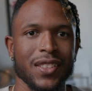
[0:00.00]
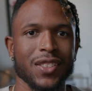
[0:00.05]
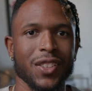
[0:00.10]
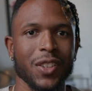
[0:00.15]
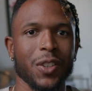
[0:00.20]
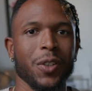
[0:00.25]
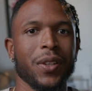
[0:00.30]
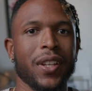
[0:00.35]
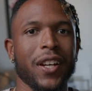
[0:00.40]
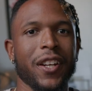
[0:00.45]

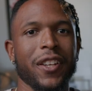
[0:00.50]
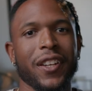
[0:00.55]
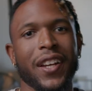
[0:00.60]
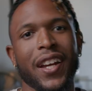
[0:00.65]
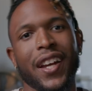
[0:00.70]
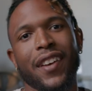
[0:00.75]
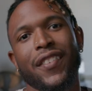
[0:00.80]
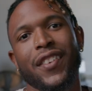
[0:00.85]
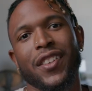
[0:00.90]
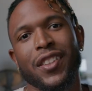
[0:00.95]
So there you
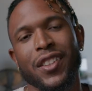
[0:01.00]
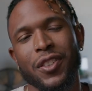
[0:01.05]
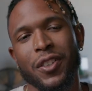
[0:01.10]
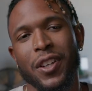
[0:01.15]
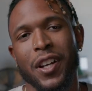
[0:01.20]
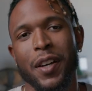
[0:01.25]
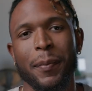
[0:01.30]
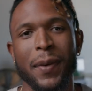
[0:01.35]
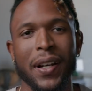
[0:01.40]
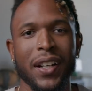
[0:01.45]
have it.
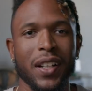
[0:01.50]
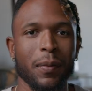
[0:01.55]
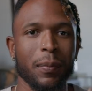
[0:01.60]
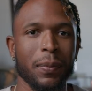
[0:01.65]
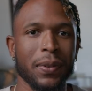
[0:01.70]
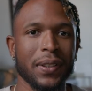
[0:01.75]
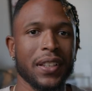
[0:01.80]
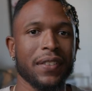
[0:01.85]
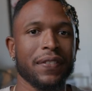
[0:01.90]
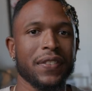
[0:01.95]
You have my
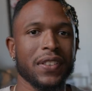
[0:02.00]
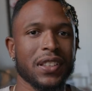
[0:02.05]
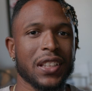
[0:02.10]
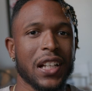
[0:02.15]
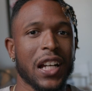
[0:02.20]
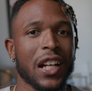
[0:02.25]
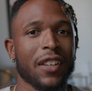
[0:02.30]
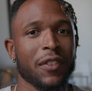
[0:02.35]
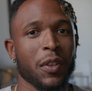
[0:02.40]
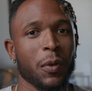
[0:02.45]
complete
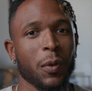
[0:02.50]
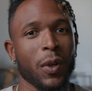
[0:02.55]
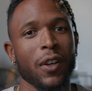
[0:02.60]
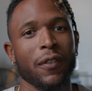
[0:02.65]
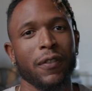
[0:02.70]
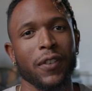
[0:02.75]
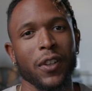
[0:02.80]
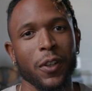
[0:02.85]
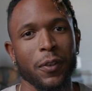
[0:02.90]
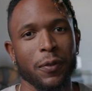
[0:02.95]
photography
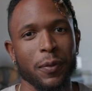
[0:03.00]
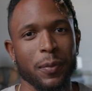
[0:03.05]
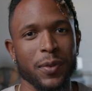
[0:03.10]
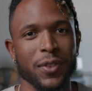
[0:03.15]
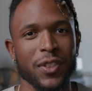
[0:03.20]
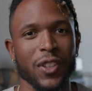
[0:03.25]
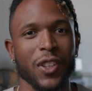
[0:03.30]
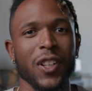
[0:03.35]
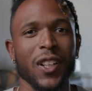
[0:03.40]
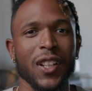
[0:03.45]
workflow from
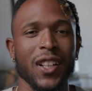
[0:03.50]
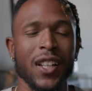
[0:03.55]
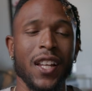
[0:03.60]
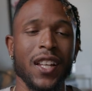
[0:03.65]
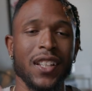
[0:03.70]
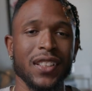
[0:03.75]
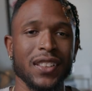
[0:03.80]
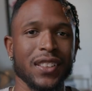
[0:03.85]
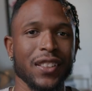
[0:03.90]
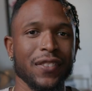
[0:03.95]
start
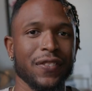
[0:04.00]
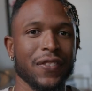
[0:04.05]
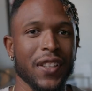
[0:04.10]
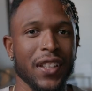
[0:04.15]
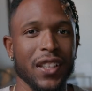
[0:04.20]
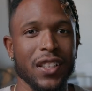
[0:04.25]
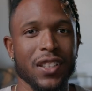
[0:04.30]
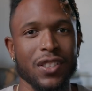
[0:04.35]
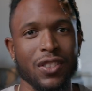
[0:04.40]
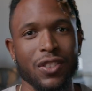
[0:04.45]
to
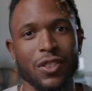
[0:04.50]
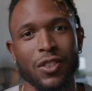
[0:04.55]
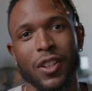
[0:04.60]
finish.